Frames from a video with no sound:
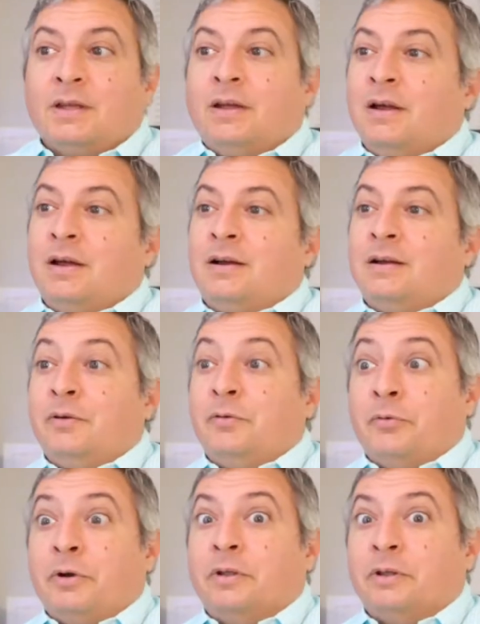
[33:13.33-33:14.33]
It
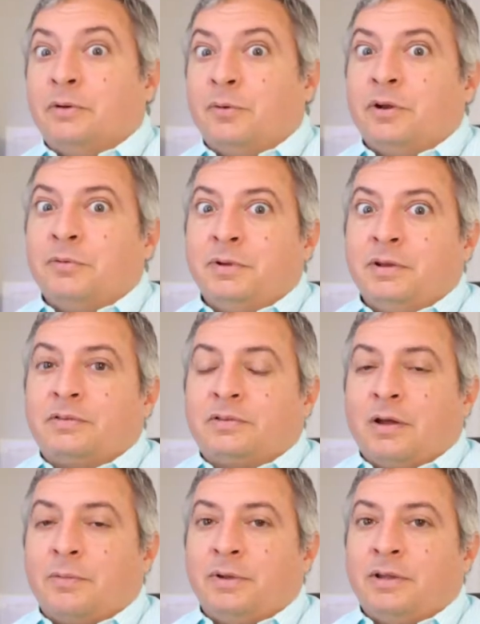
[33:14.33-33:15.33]
really wanted me to
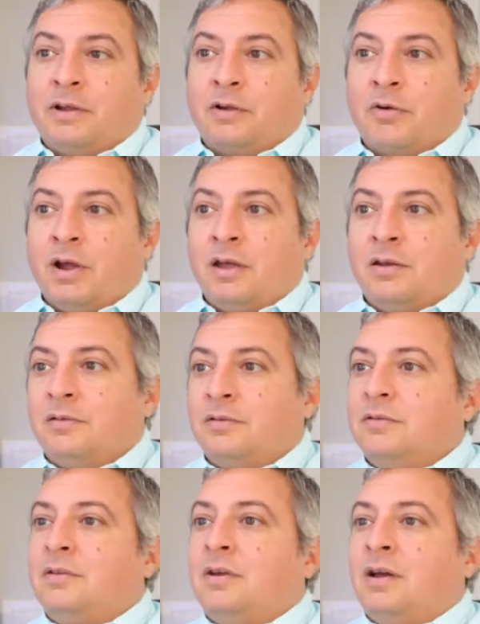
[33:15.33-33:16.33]
stop eating grain.
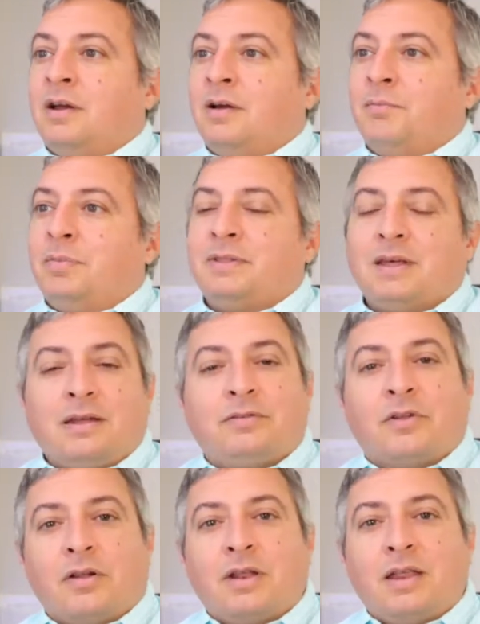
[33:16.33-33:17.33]
But then I
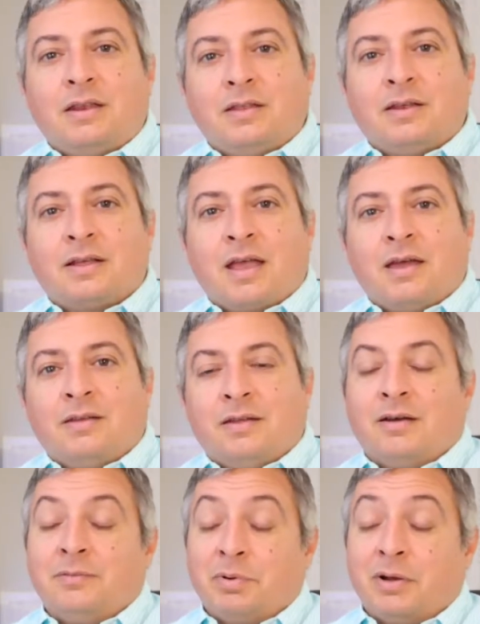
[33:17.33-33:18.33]
started eating it again, and
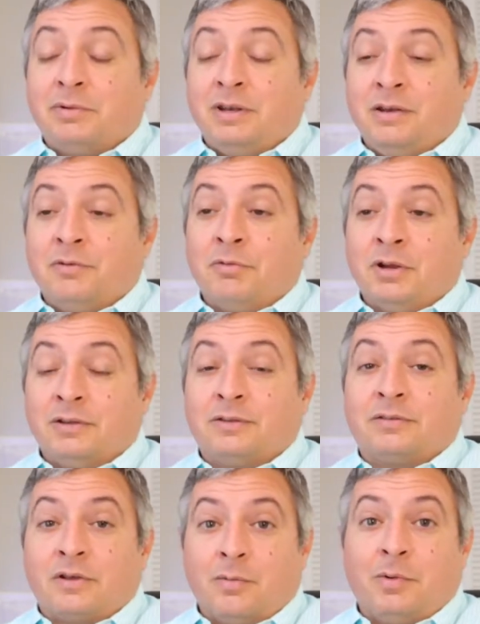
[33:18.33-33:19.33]
now I'd probably need to read it
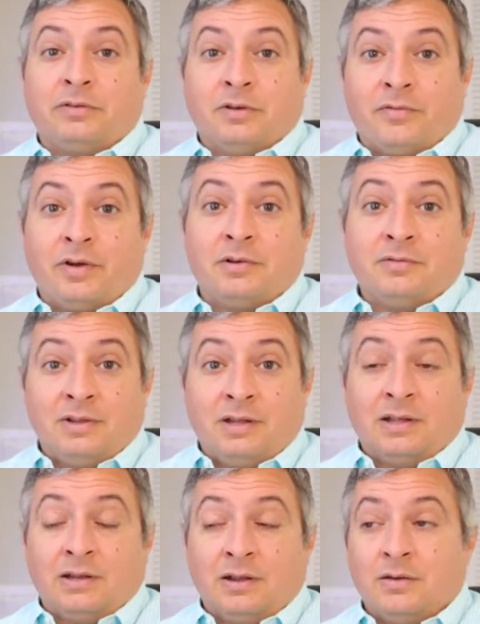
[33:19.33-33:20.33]
to scare myself out of
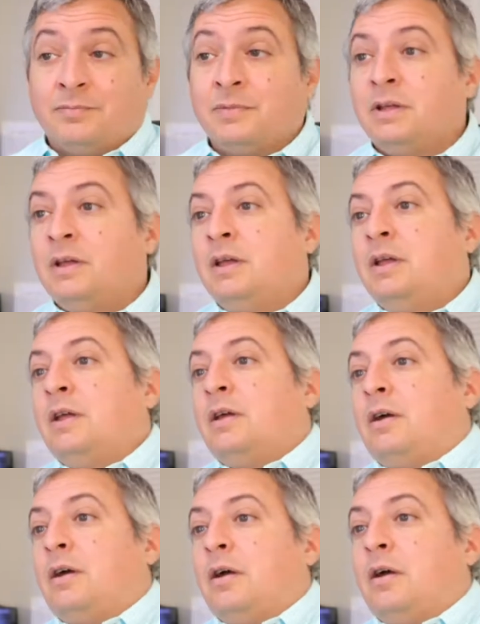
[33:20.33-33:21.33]
eating it
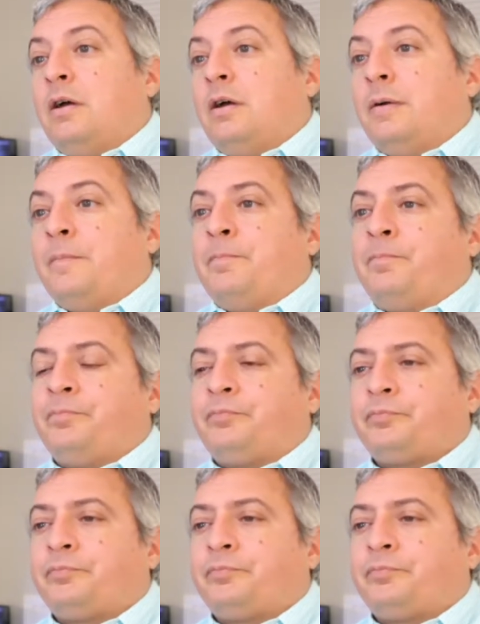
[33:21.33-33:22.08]
again.